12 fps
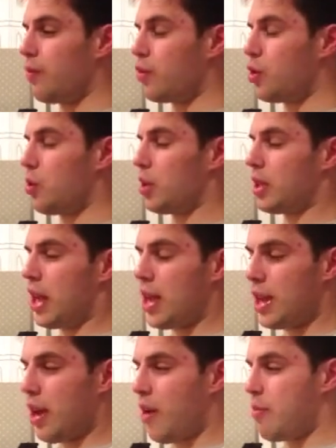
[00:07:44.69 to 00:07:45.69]
You want to
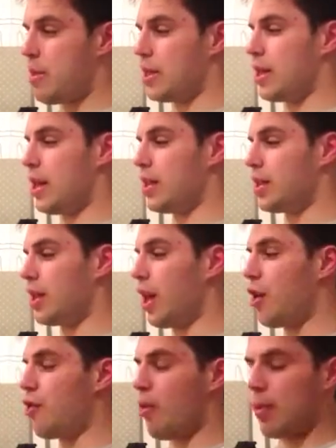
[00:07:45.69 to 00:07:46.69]
take care of business,
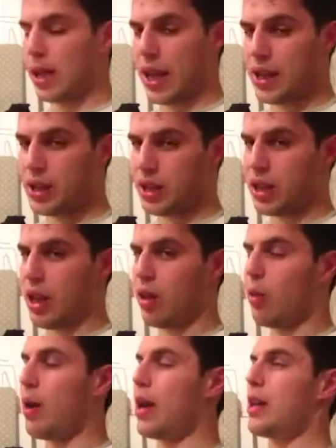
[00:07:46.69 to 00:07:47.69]
get your obligations out of
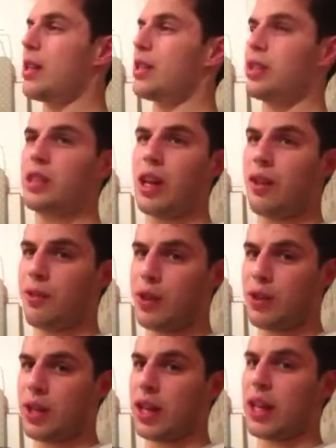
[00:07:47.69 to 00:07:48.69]
the way, sell a few
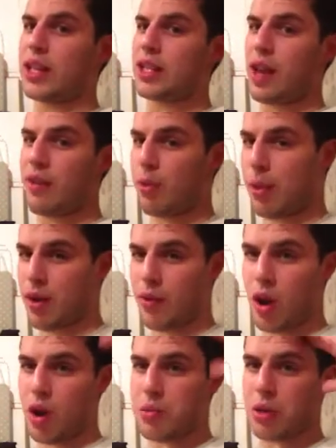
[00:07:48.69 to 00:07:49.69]
tickets, have a bit of a
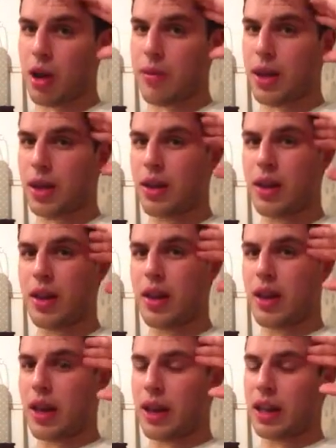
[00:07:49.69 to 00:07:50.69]
homecoming,
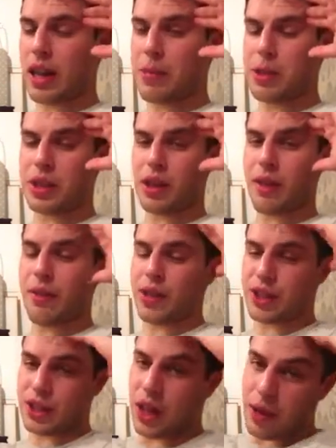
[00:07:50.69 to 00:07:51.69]
and keep yourself in
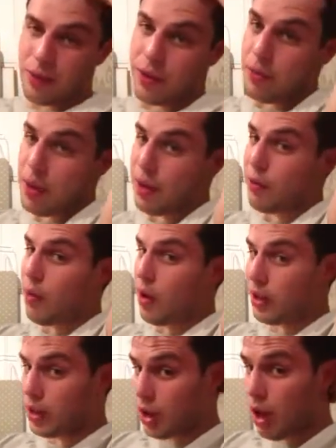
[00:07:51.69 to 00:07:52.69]
shape for the big
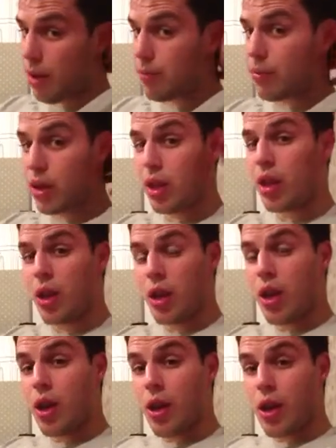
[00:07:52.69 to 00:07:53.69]
fight to come.
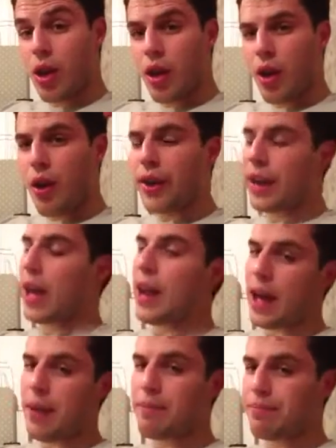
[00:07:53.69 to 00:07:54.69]
I get
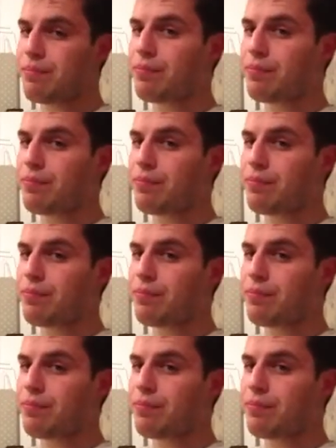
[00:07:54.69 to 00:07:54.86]
that.